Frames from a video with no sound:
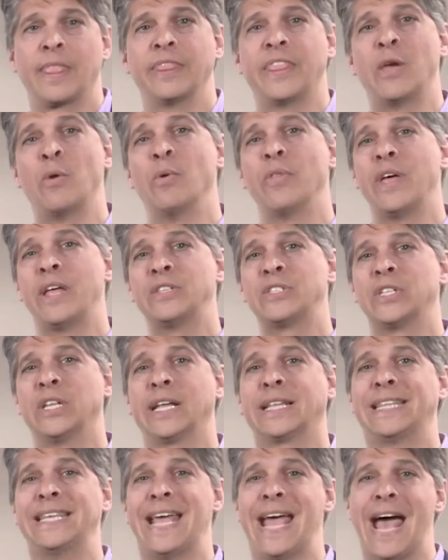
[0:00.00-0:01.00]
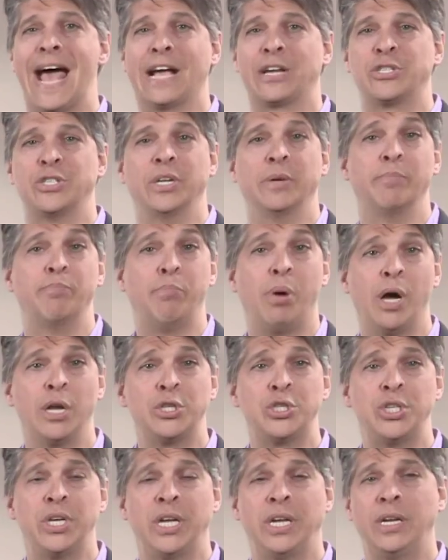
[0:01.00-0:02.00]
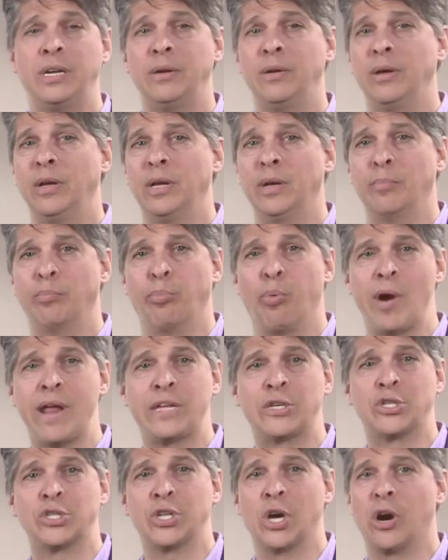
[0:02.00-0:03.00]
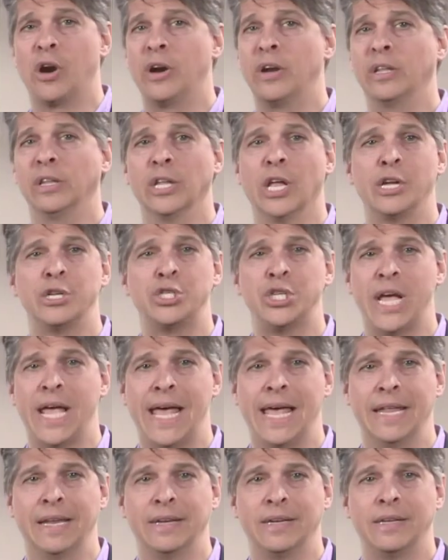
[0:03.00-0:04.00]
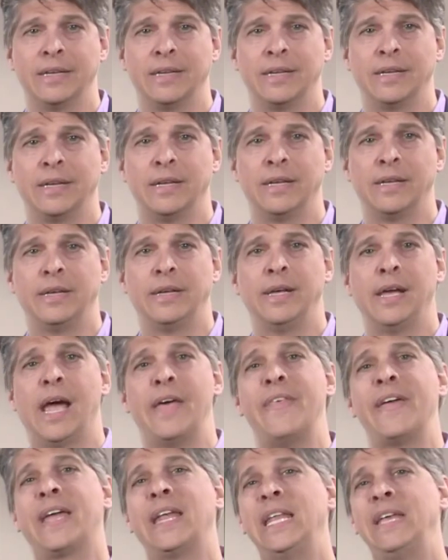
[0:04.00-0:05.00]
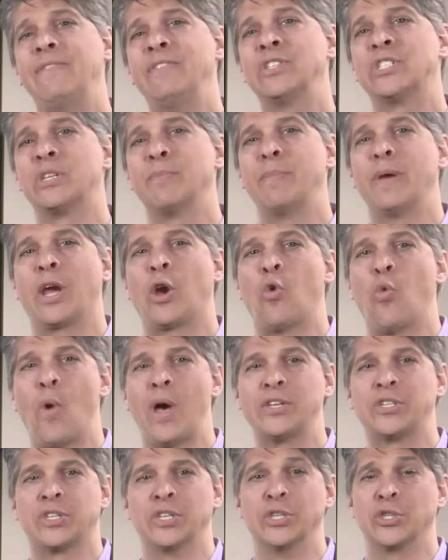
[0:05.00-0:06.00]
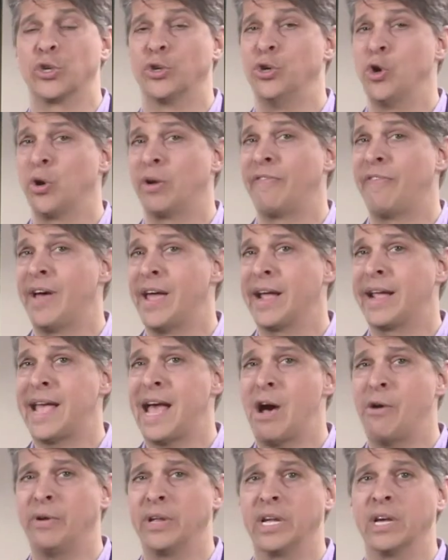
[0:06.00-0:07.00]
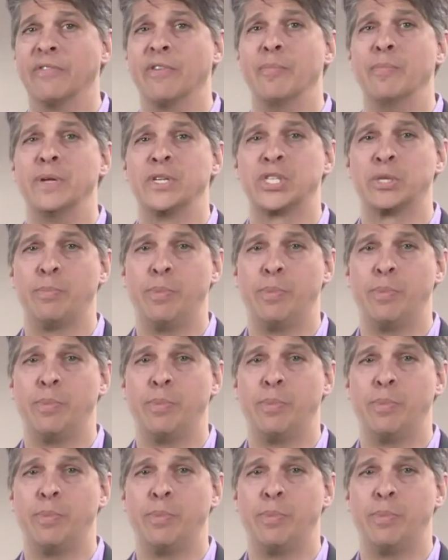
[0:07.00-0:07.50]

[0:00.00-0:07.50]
They will then select the action Punch In, Break Start, Lunch End. And they can even submit questions or notify accounting of a missed